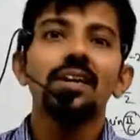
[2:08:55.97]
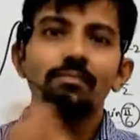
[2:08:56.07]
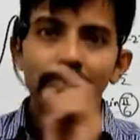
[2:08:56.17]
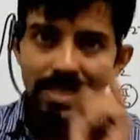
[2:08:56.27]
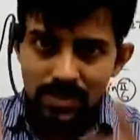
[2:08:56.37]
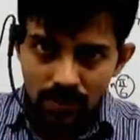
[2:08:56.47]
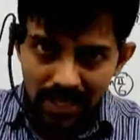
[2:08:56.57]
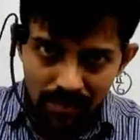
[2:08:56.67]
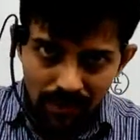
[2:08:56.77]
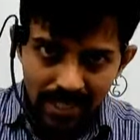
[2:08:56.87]
p
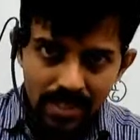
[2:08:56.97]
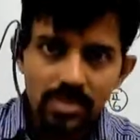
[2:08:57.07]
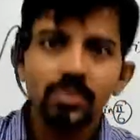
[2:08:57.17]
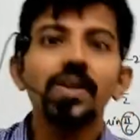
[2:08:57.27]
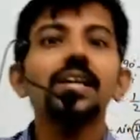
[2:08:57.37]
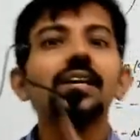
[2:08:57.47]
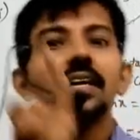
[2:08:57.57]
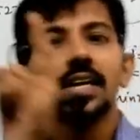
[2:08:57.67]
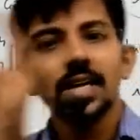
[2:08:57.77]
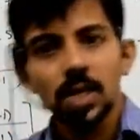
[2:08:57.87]
square minus
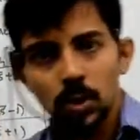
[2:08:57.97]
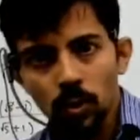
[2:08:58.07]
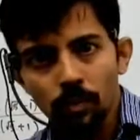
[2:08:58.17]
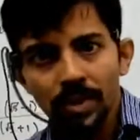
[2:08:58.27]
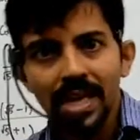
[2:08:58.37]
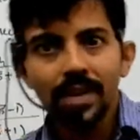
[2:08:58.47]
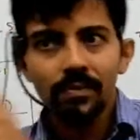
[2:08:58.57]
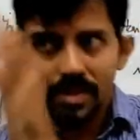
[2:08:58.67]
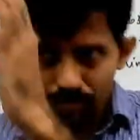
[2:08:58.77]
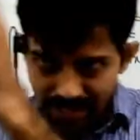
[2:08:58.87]
1,
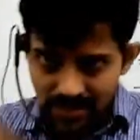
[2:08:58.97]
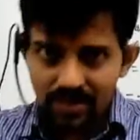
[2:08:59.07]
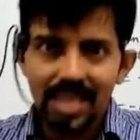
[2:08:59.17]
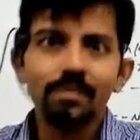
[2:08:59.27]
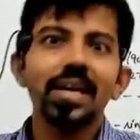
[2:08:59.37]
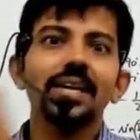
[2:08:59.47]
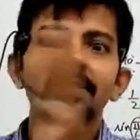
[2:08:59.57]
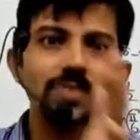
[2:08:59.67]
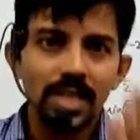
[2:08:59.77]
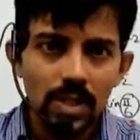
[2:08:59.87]
2p, p square
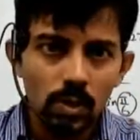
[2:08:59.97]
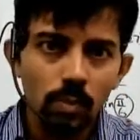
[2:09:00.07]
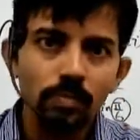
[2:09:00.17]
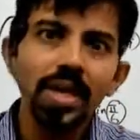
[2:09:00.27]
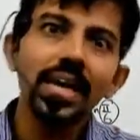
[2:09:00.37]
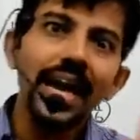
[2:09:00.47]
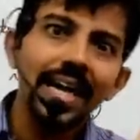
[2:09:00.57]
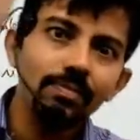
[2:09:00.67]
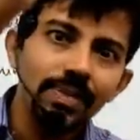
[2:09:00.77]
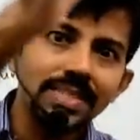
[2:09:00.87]
minus 1, 2p and
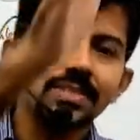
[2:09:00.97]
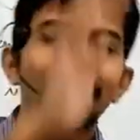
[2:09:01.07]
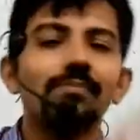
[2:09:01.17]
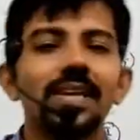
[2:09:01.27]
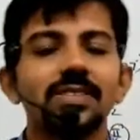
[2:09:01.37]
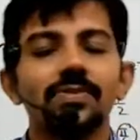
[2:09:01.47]
p square plus